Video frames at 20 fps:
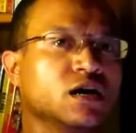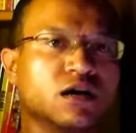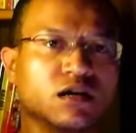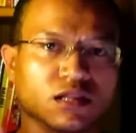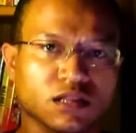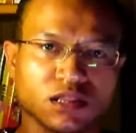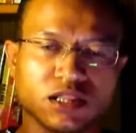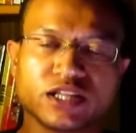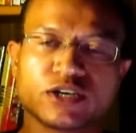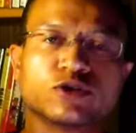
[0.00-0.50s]

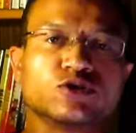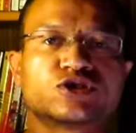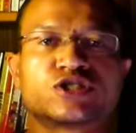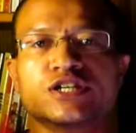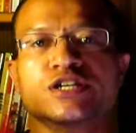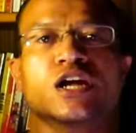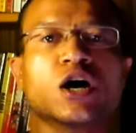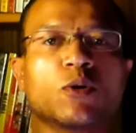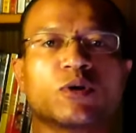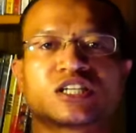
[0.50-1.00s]
Little to
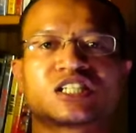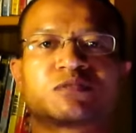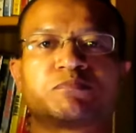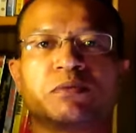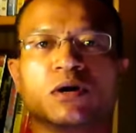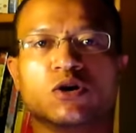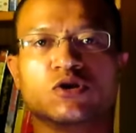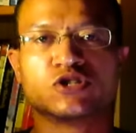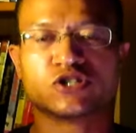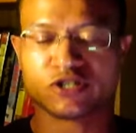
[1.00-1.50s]
no
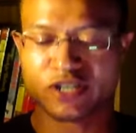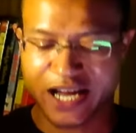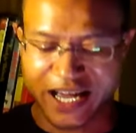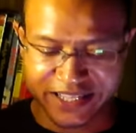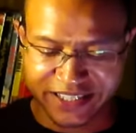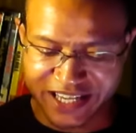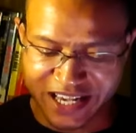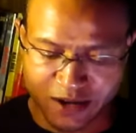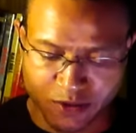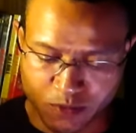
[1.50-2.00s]
exposure, and
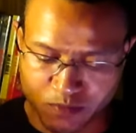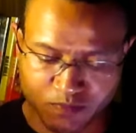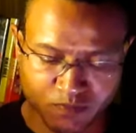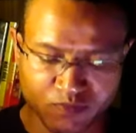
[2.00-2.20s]
yet